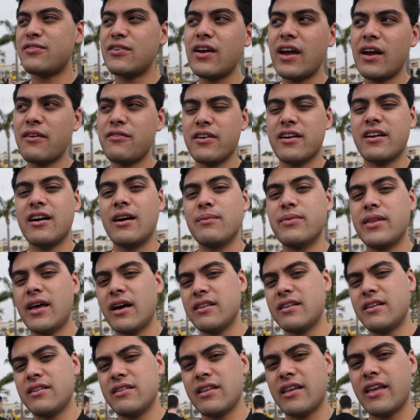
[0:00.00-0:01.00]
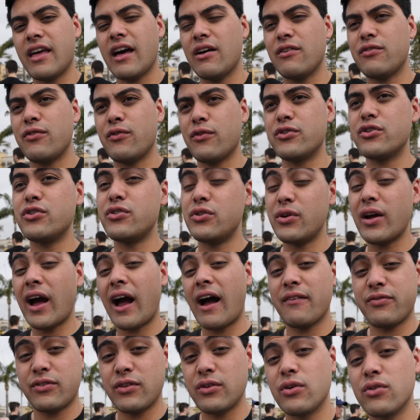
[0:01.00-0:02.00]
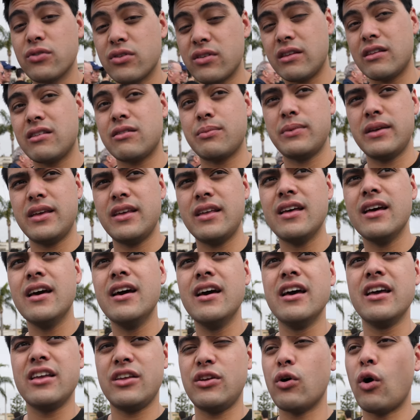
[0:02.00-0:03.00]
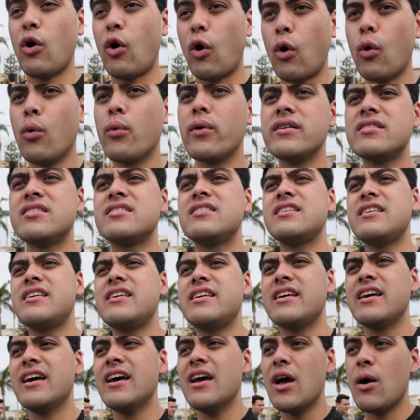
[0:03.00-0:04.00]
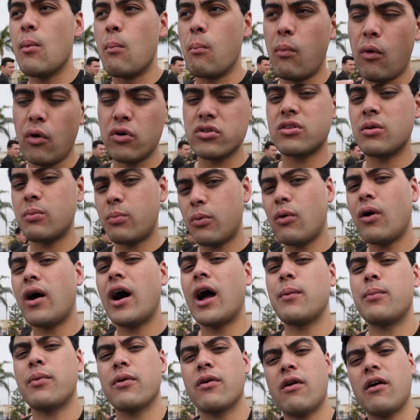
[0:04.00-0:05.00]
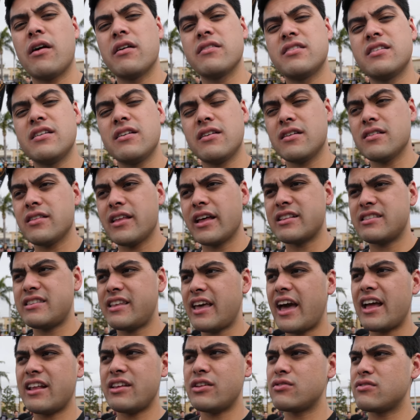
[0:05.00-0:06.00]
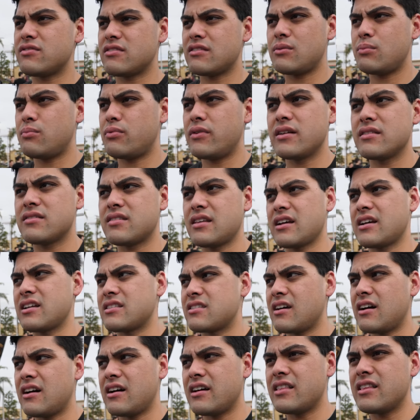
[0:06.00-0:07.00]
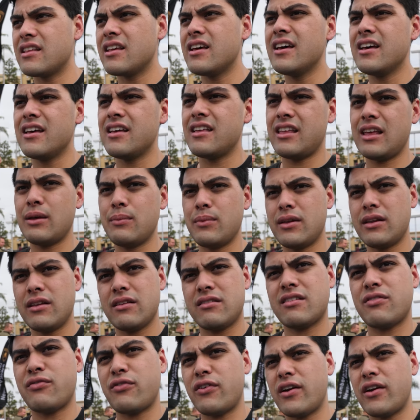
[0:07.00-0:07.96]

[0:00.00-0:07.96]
if you ever come down here to California, you have to go to this meet. You'll always see multiple hypercars here. Like Dan usually brings like a ton. Him and his